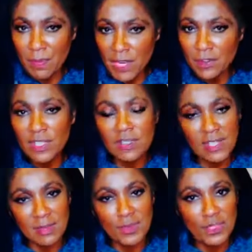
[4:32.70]
berries
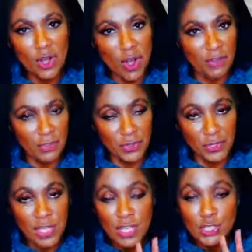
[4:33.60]
seem to
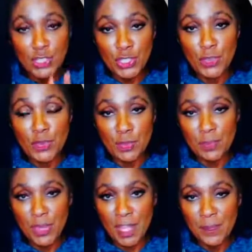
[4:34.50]
offer to the
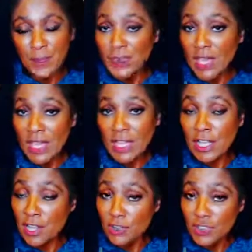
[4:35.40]
brain. It
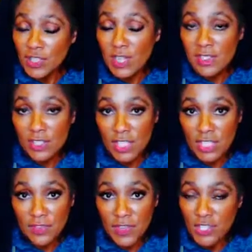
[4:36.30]
encourages us to
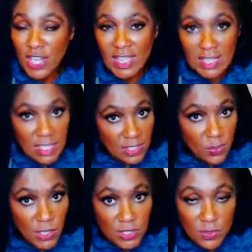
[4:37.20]
eat fish at
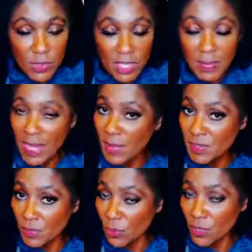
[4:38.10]
least once a week,
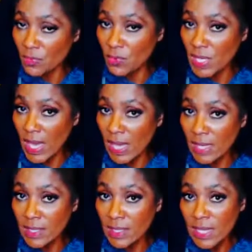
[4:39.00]
perhaps more if we
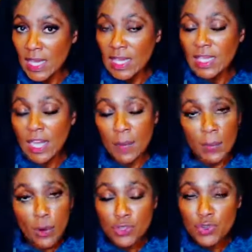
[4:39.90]
can.
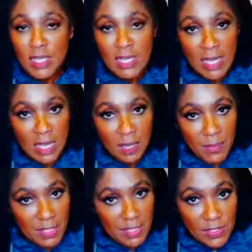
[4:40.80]
Poultry
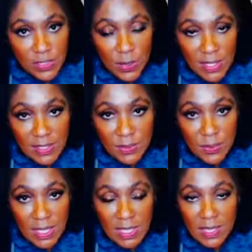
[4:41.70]
at least twice a
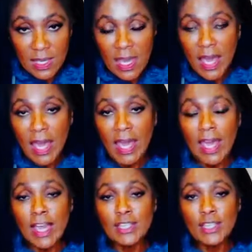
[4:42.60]
week.
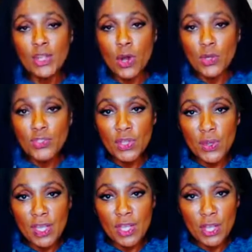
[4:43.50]
And it
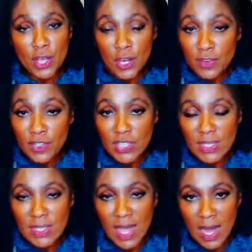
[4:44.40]
also
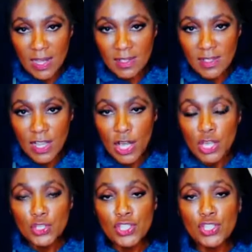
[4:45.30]
encourages us
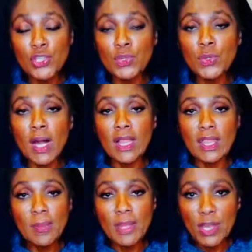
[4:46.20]
to
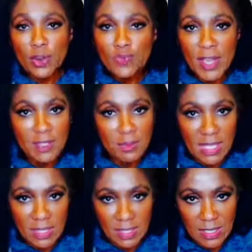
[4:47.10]
limit our red
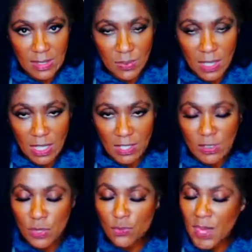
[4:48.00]
meats as well.
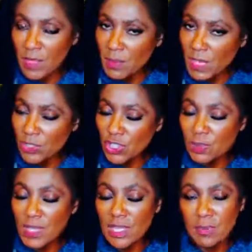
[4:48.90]
So red meats
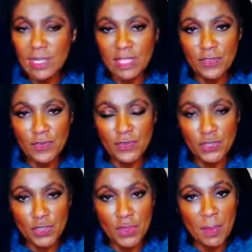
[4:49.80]
should be limited
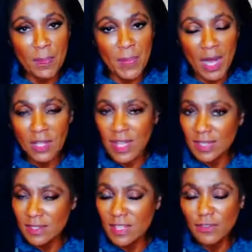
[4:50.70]
to about
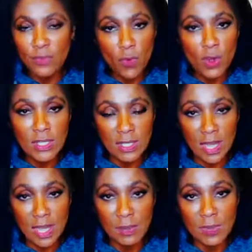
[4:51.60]
less than 4
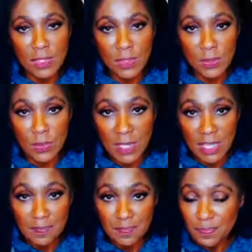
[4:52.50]
times a week.